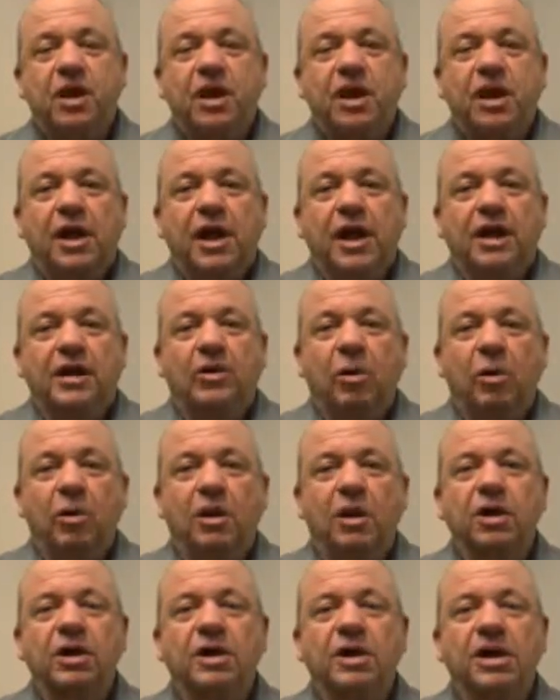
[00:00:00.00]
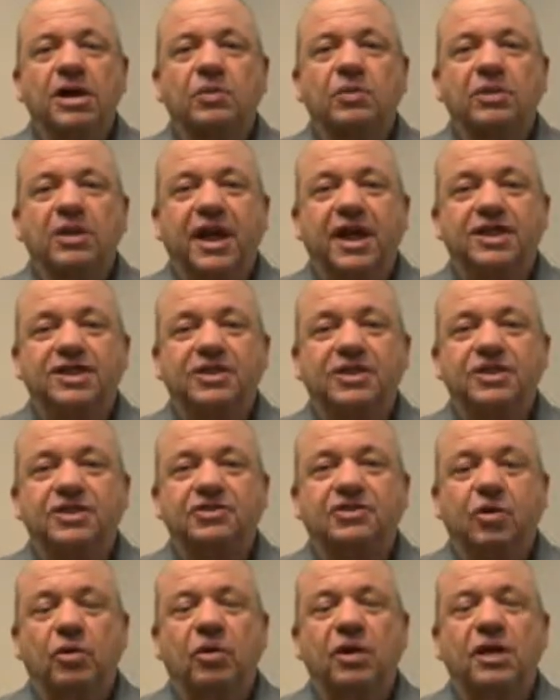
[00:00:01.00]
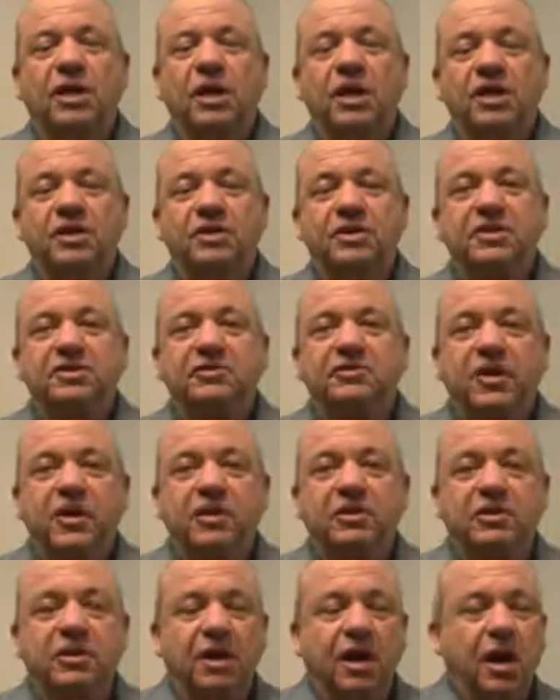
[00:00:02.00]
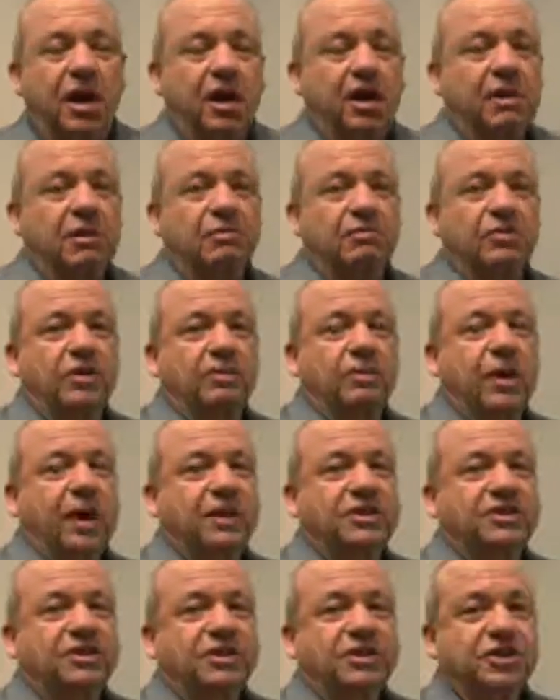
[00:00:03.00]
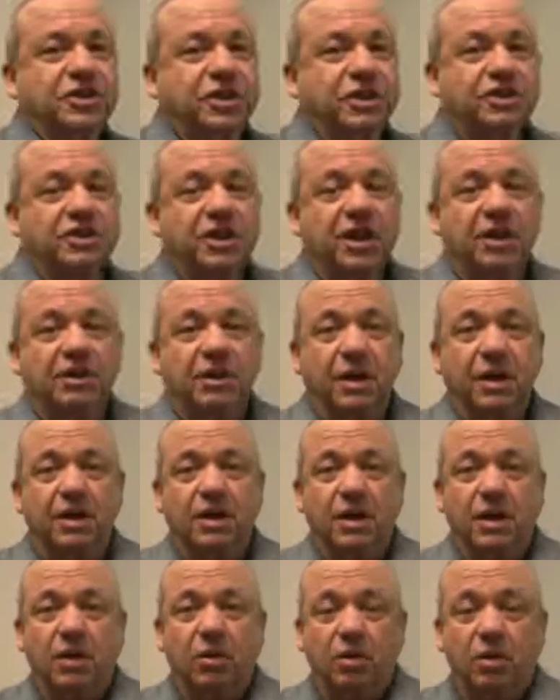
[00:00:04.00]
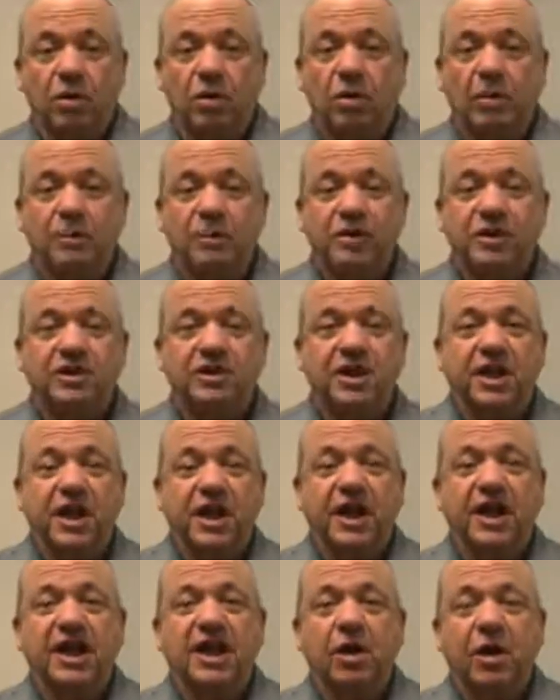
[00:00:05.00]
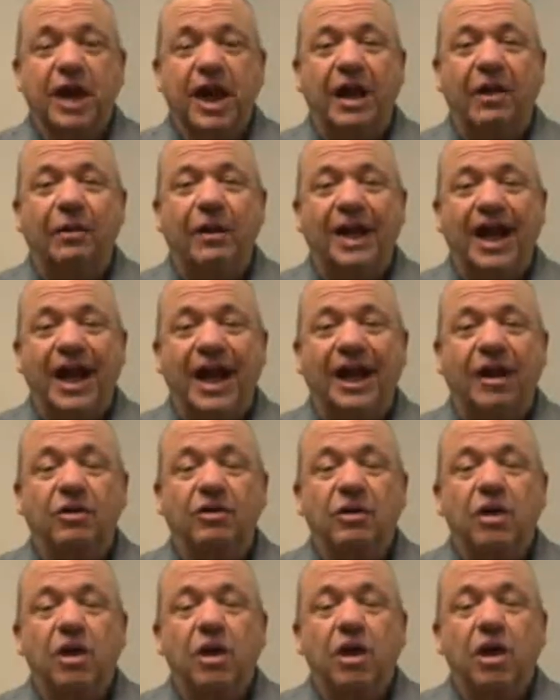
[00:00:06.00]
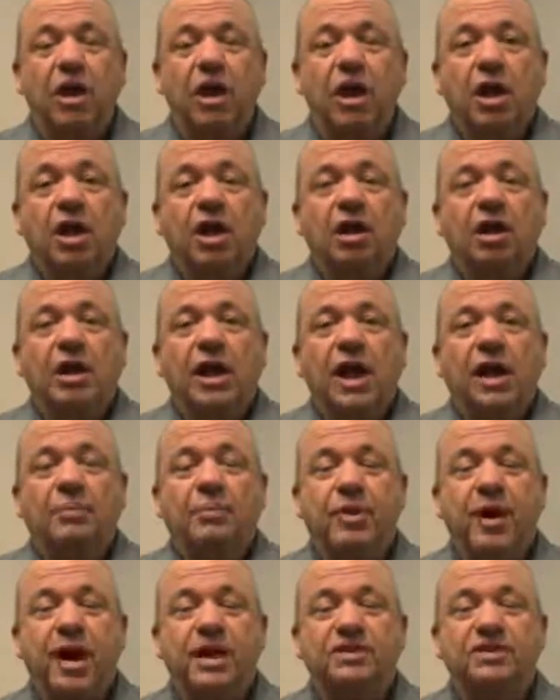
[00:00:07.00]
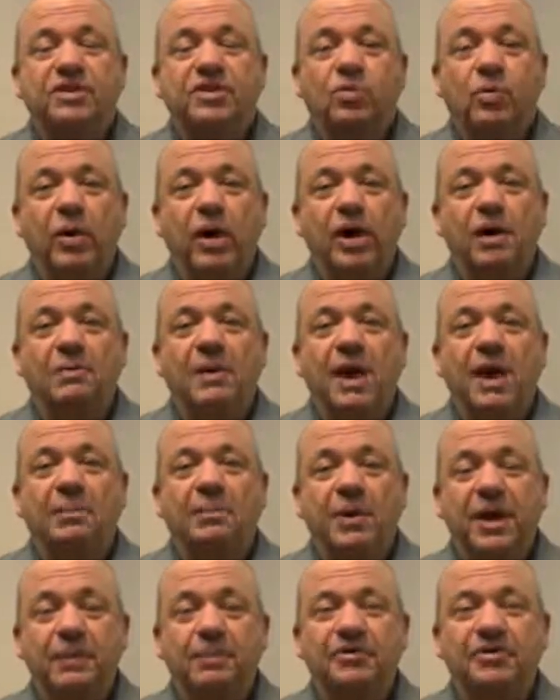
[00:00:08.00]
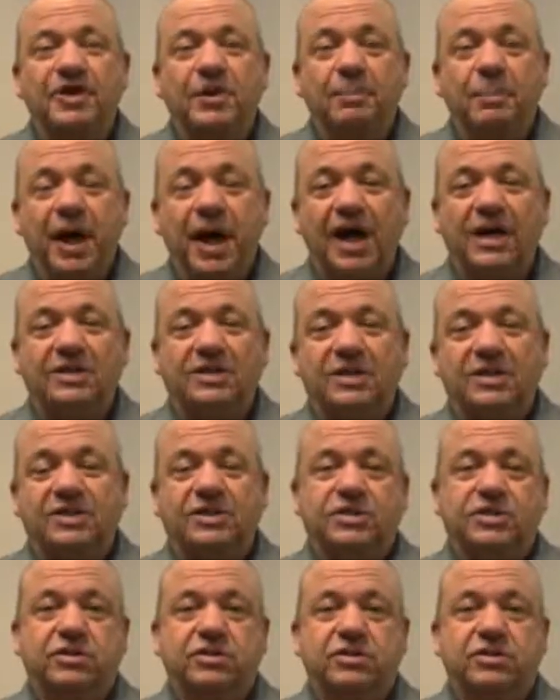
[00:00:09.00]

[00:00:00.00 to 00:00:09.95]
an orderly liquidation authority under the Federal Deposit Insurance Corporation can carry out a process whereby people's deposits